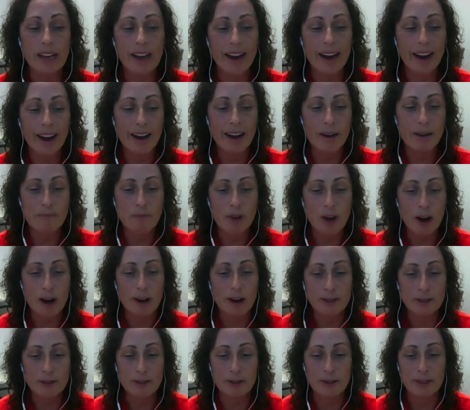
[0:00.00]
I am
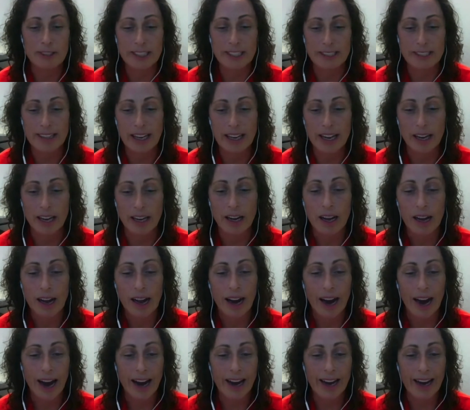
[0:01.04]
constantly saying,
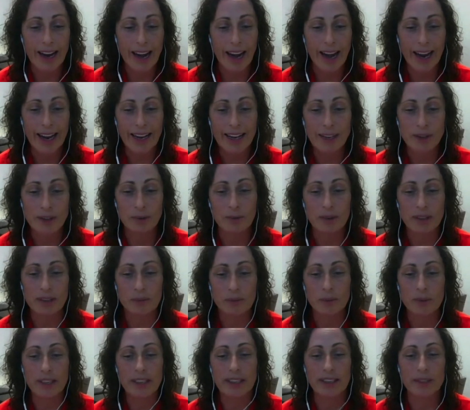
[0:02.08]
I hate it
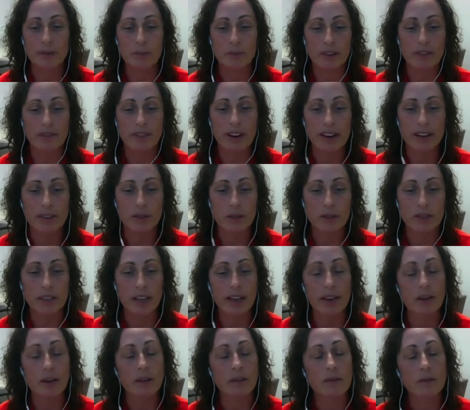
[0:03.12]
when we as providers
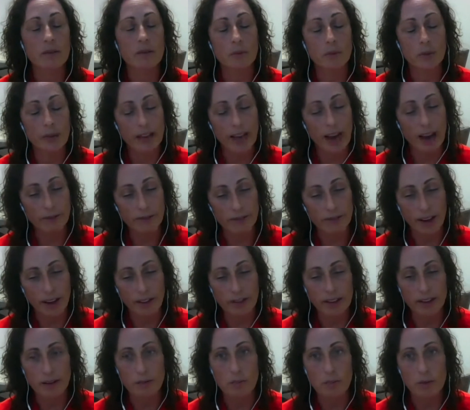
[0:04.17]
say, we have
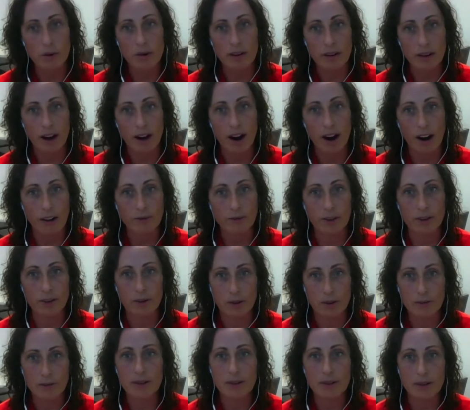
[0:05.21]
nothing more to offer.
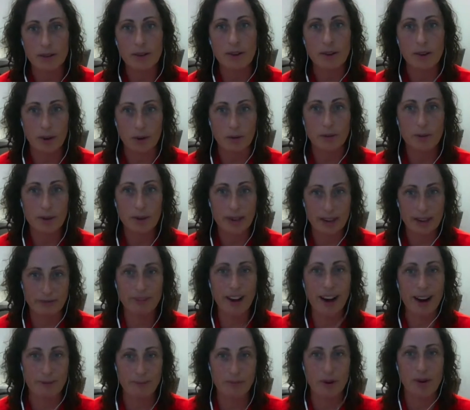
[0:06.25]
Oh, no, no, no, no. We've
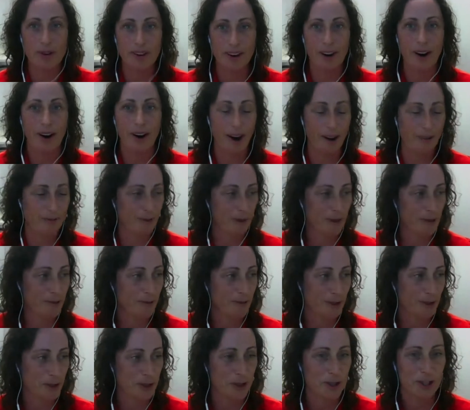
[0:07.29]
got more to offer
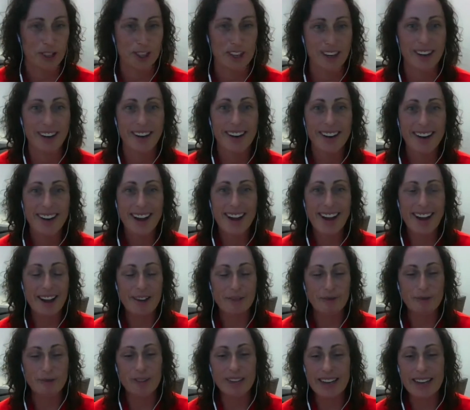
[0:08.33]
for sure.
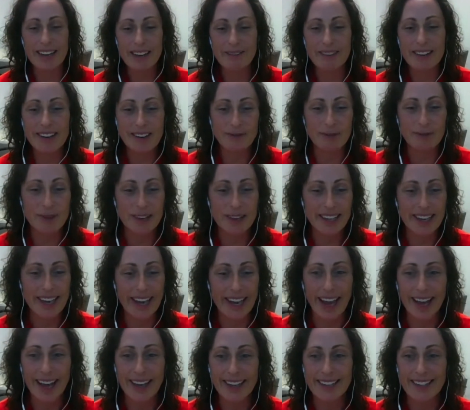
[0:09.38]
Even if we
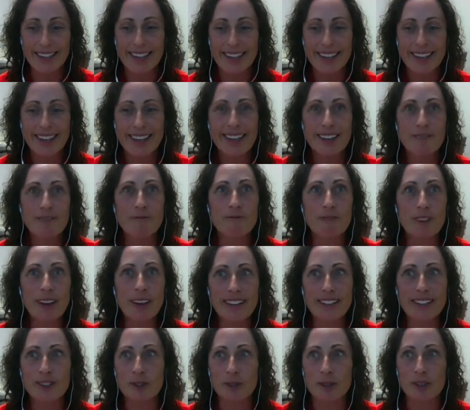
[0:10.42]
can't
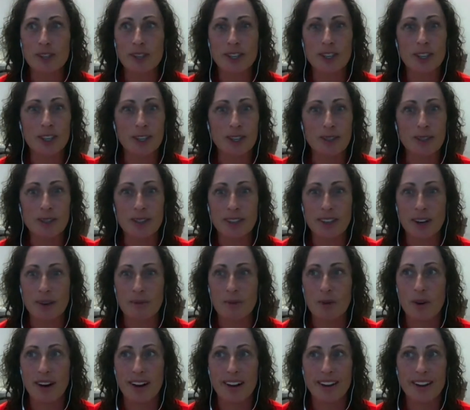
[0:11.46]
fix or cure
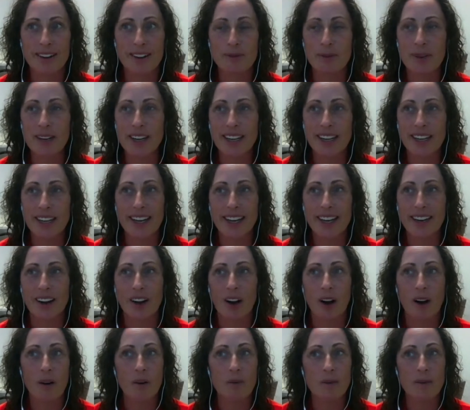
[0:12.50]
someone, we can
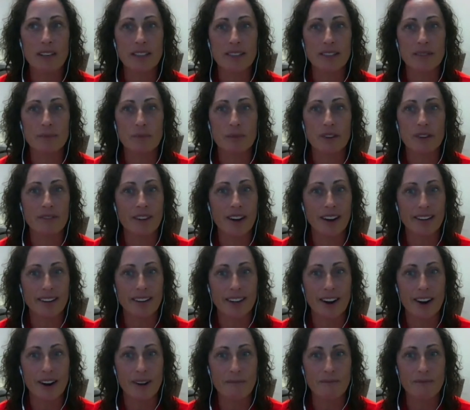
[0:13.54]
always provide
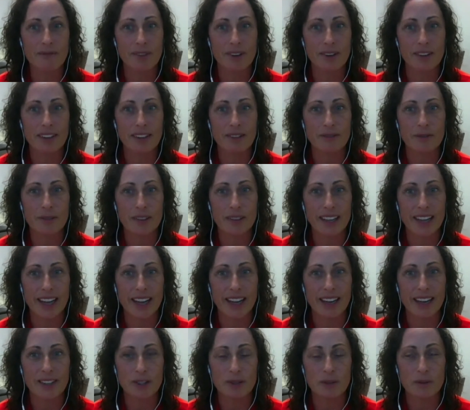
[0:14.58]
comfort if we
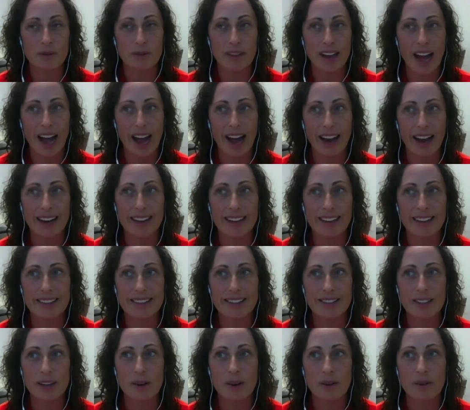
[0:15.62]
can't do that. And
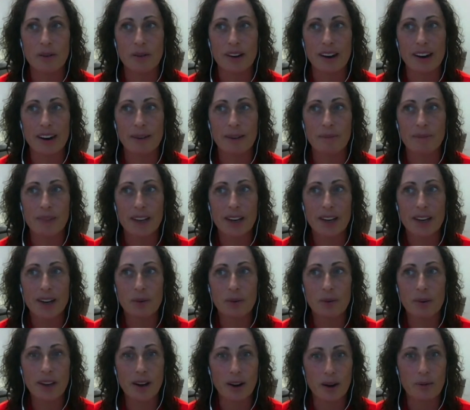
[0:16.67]
so
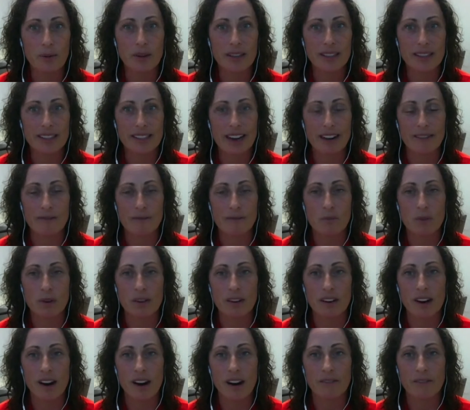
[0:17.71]
we always have more
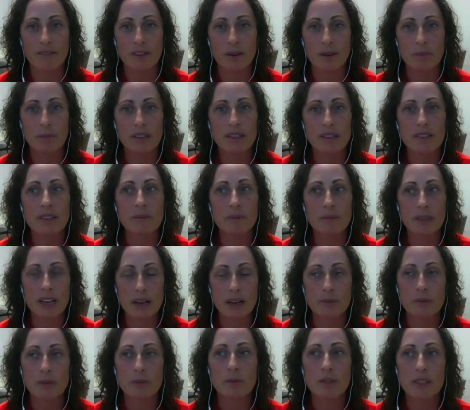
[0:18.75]
to offer, but
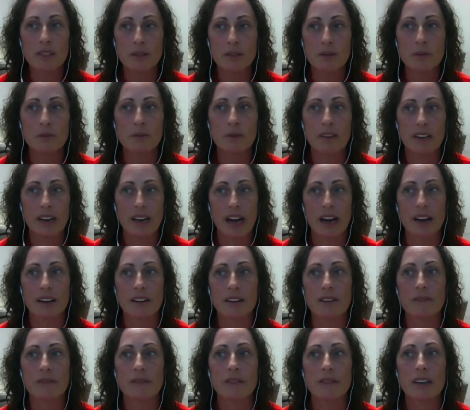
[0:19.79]
sometimes we do run out
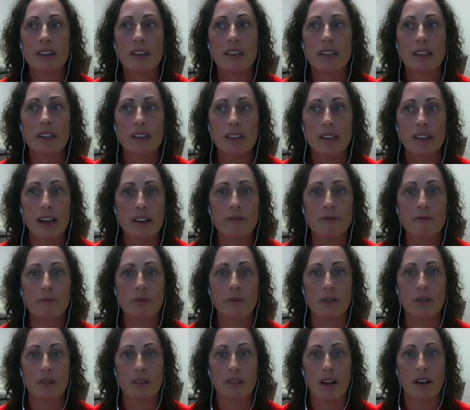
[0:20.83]
of life
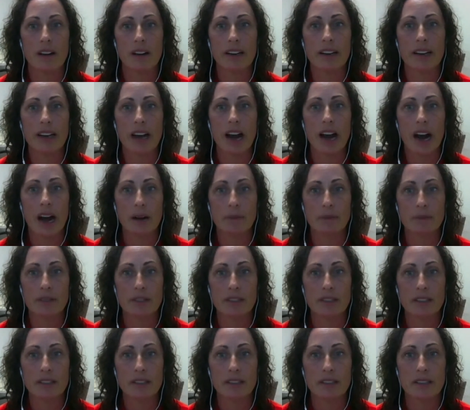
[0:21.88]
prolonging
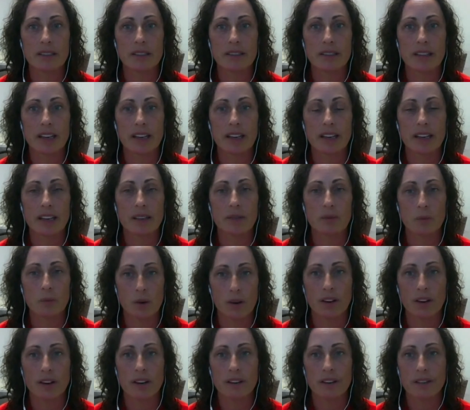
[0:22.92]
options that can
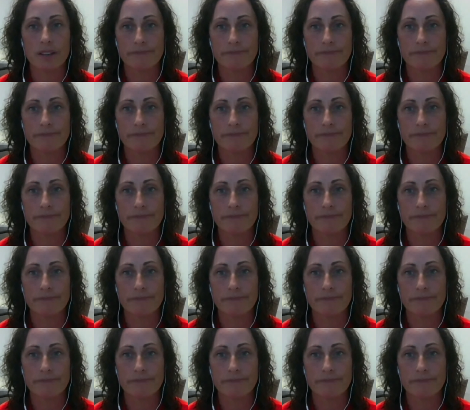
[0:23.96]
work.